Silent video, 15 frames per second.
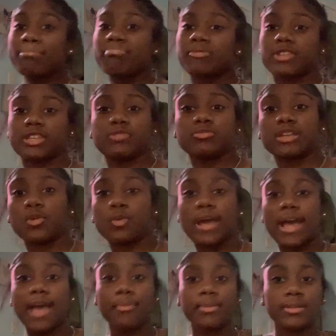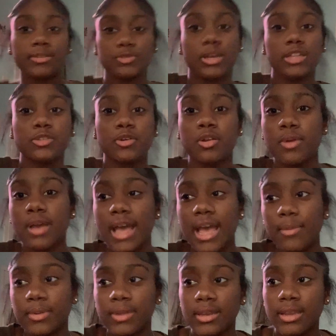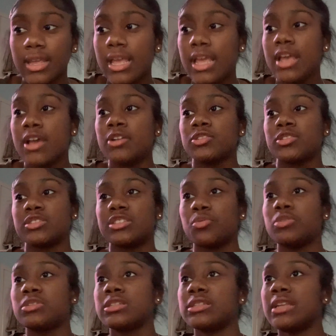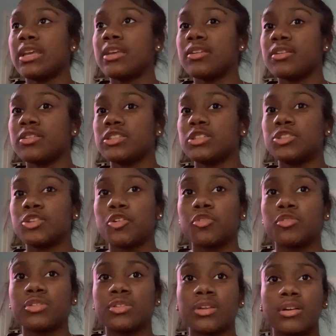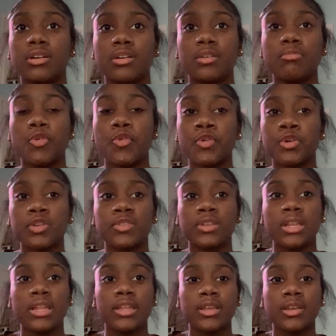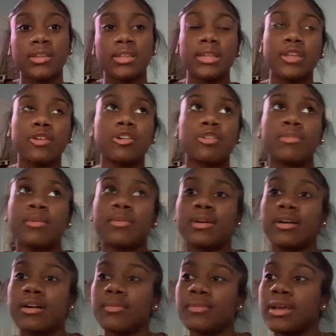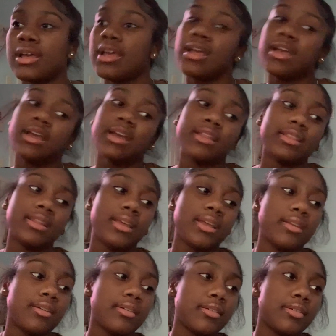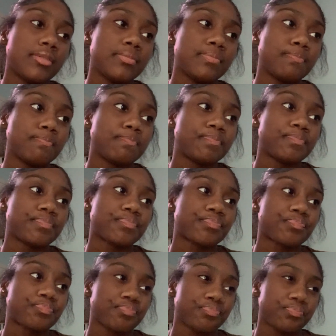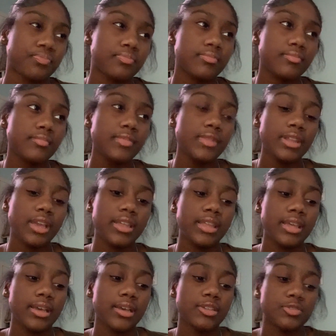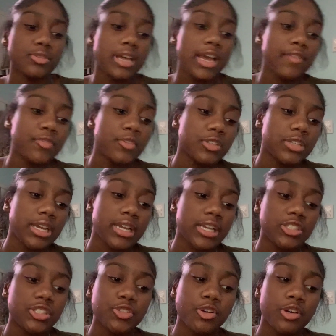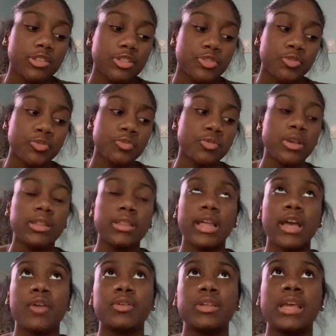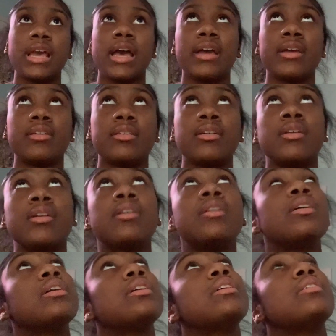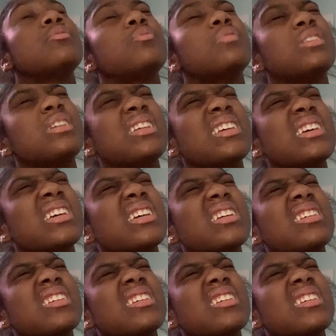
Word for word: So she was like, what happened? So I told her what happened. So she went to the daycare. She told the um, owner of the daycare. Then they called my mom. And then um, yeah, so after I guess she called the school and now he had what did he get?